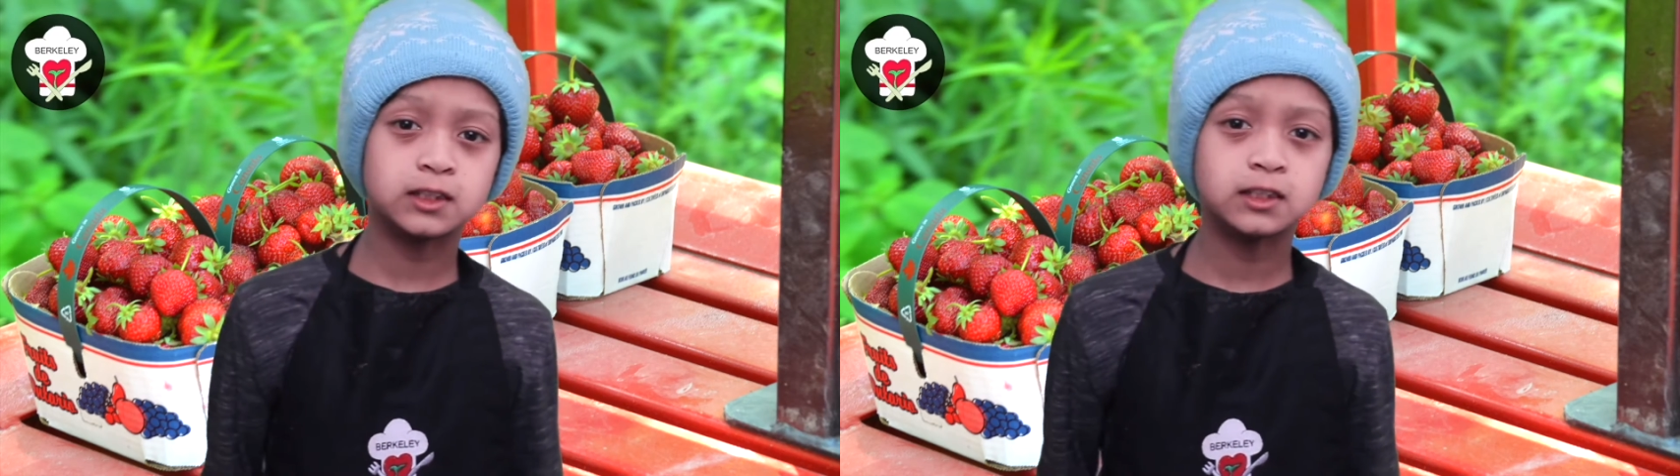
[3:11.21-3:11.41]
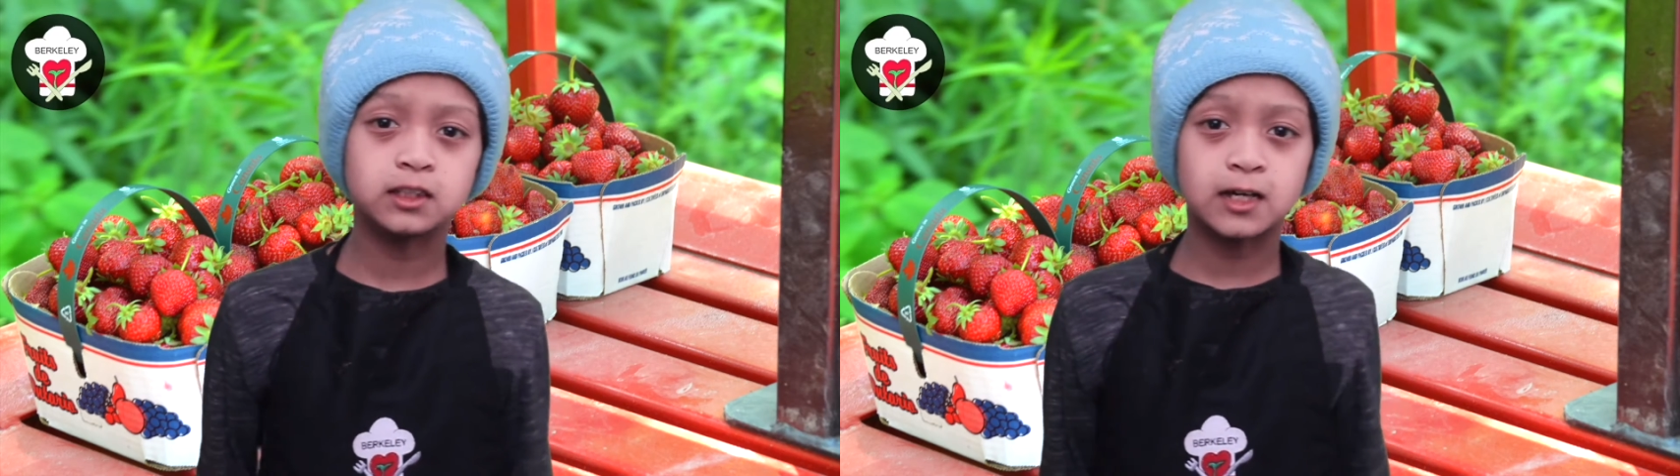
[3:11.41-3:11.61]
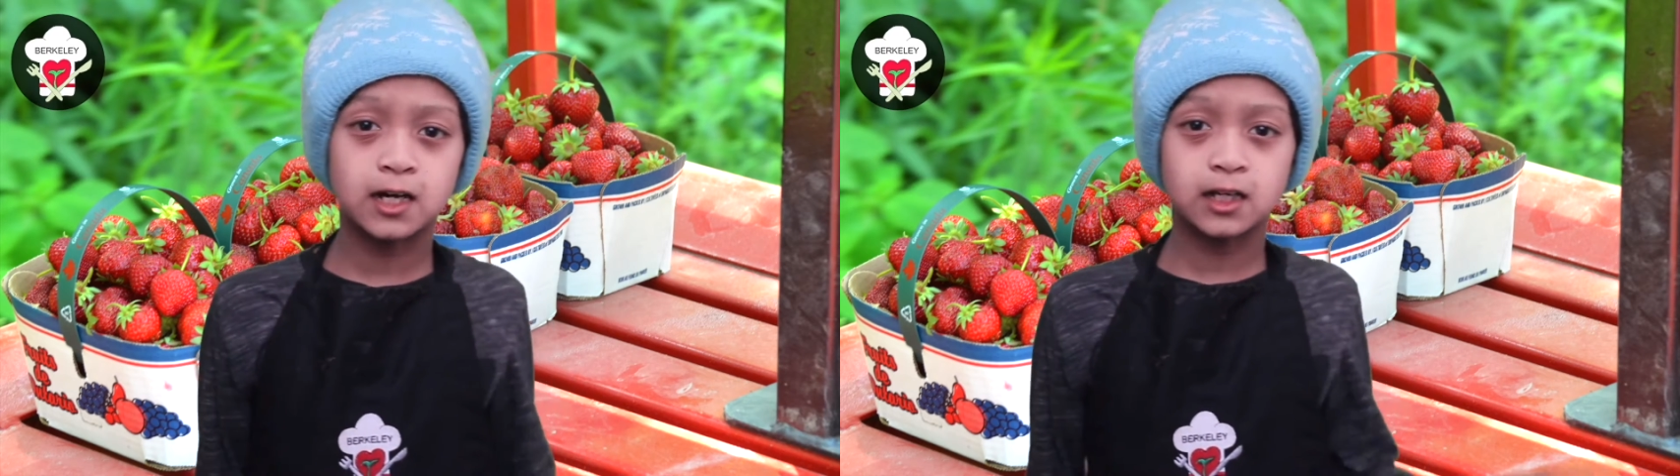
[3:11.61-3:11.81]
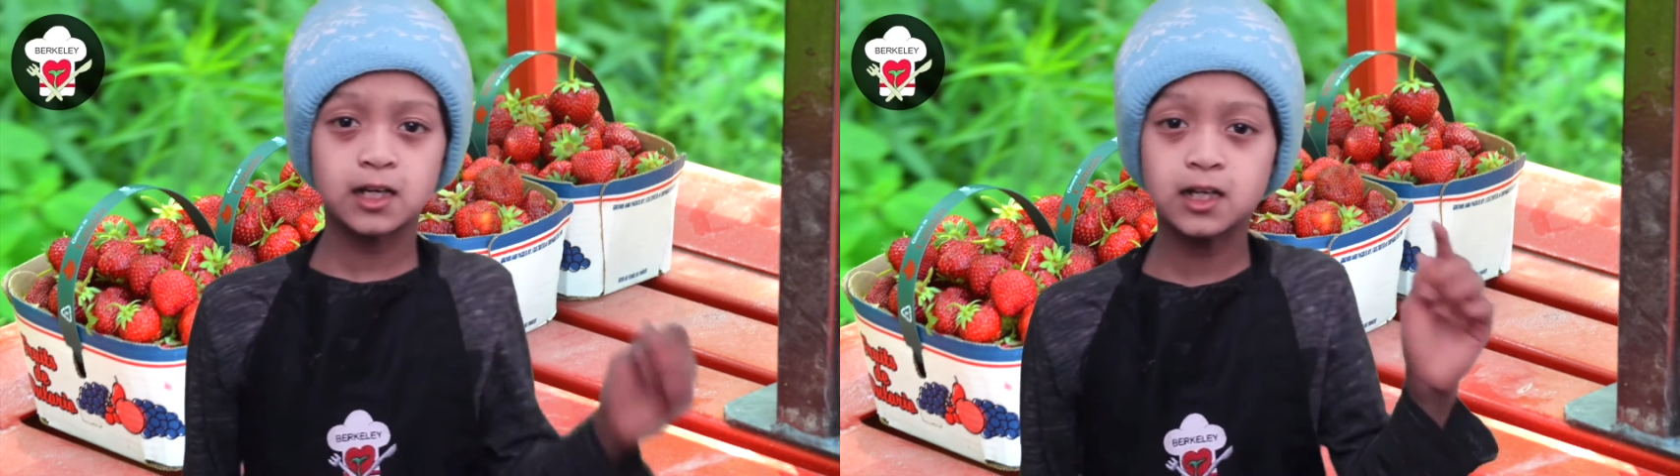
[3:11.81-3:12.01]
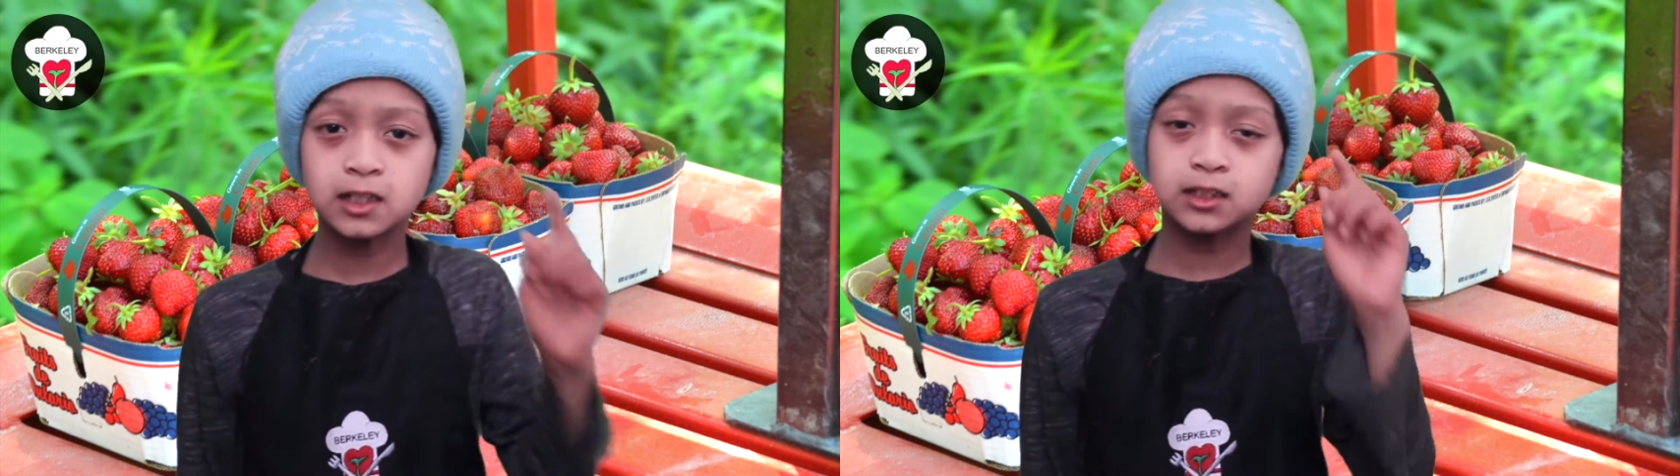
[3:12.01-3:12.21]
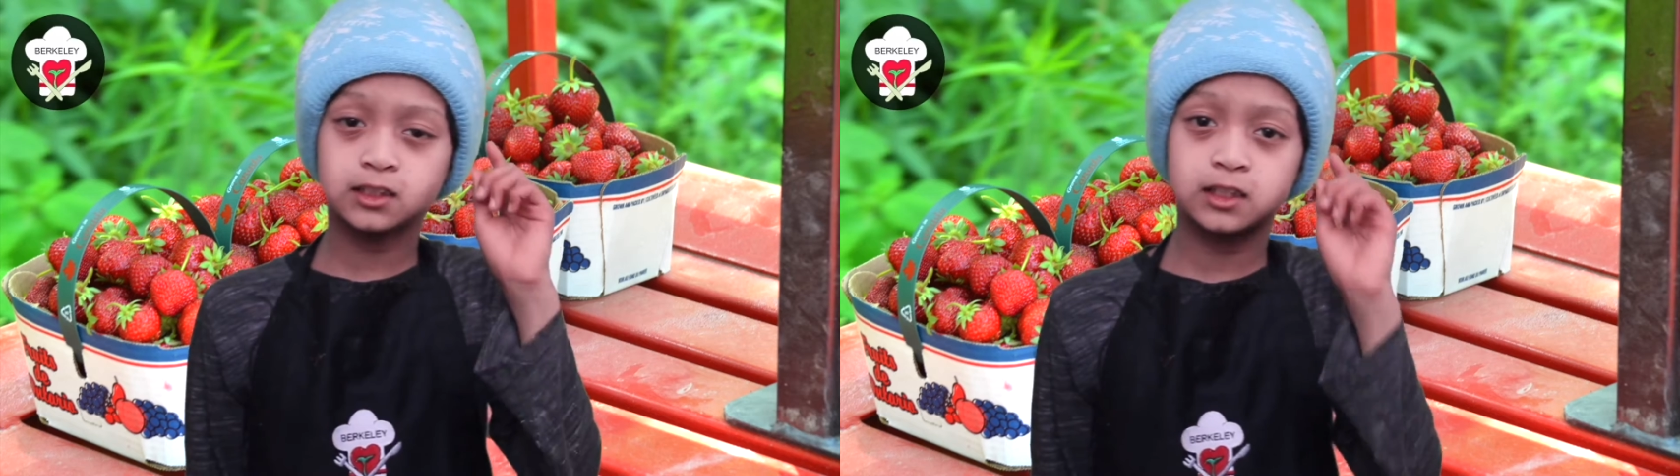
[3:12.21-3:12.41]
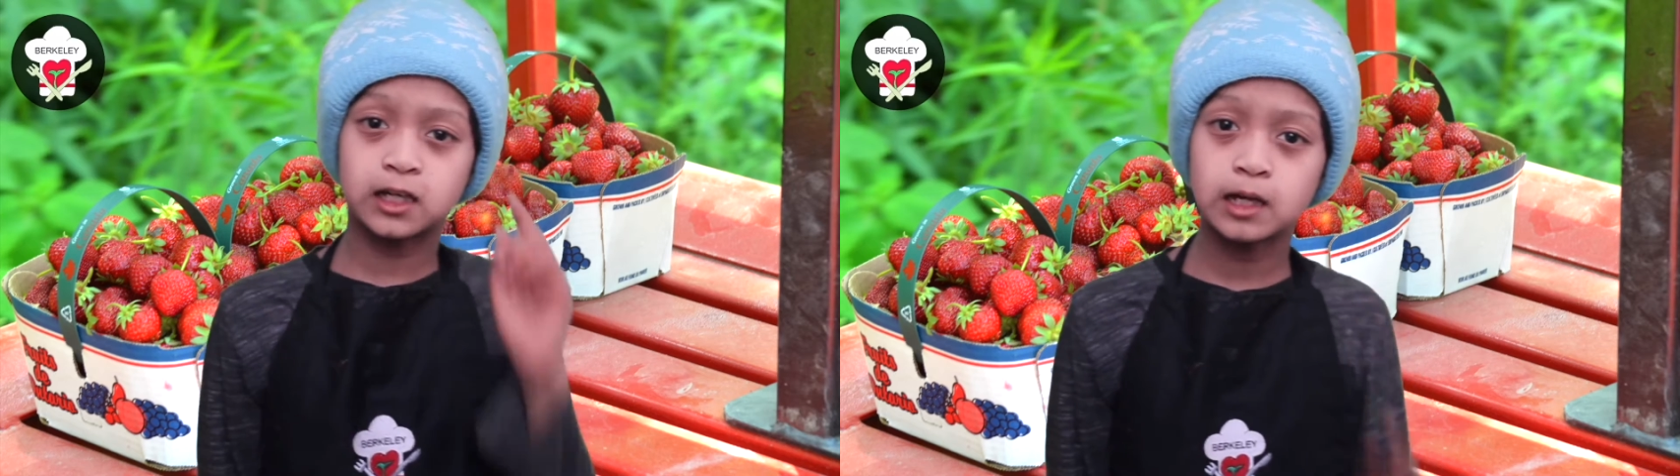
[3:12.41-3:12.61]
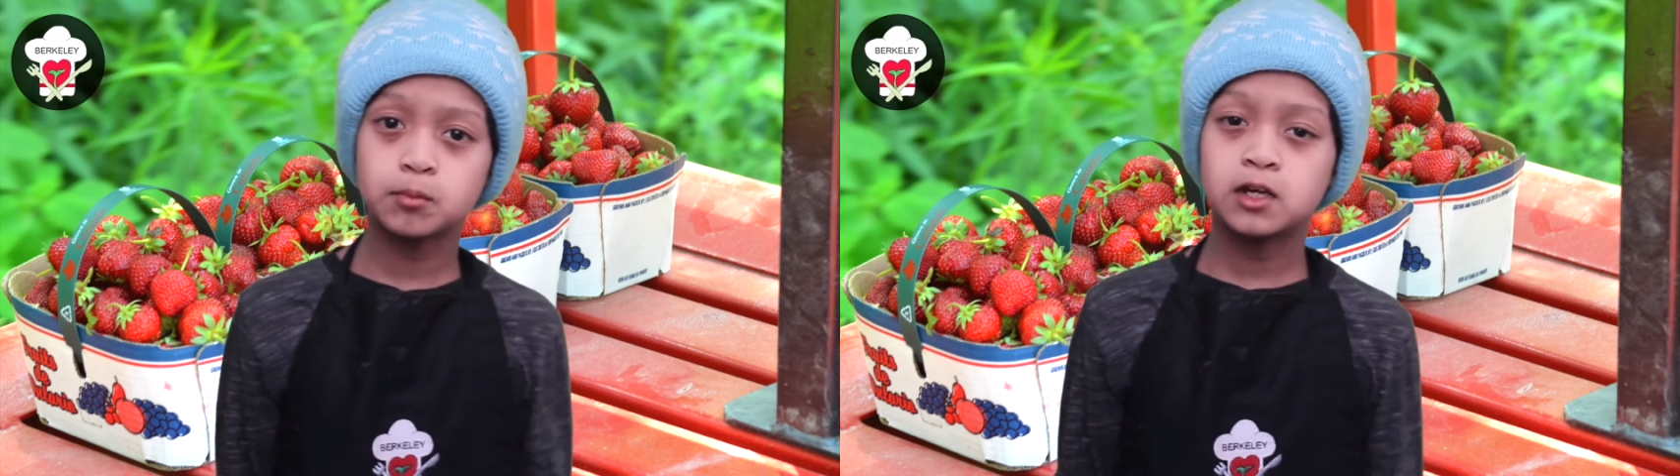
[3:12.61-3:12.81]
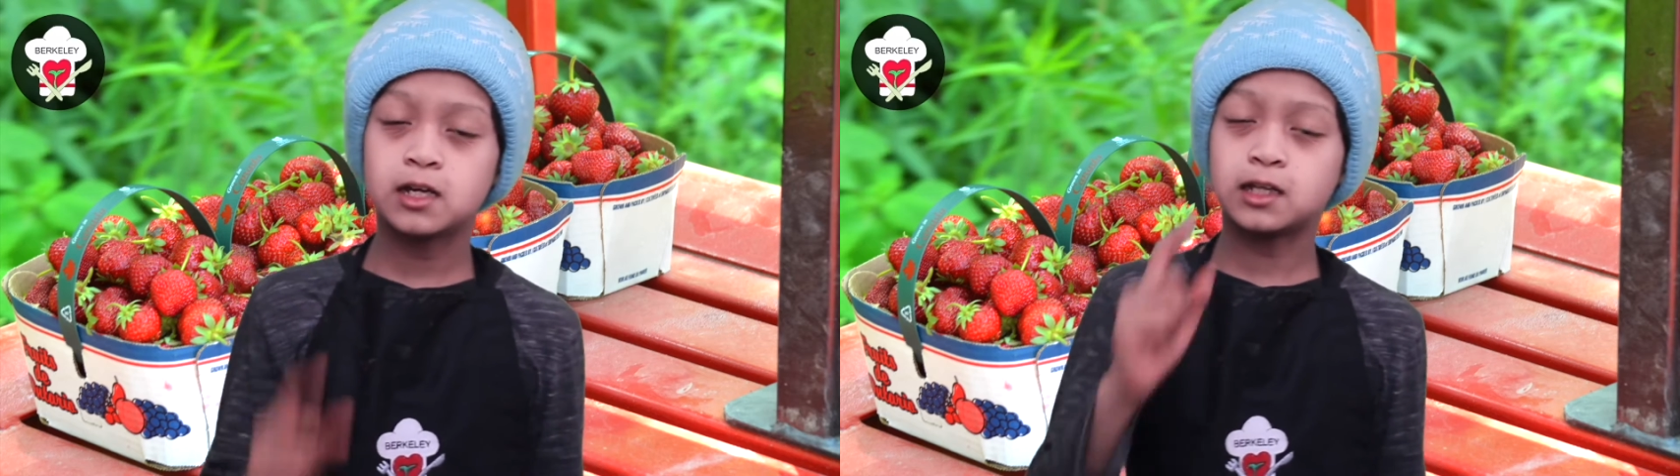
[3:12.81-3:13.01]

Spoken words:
eat at any time,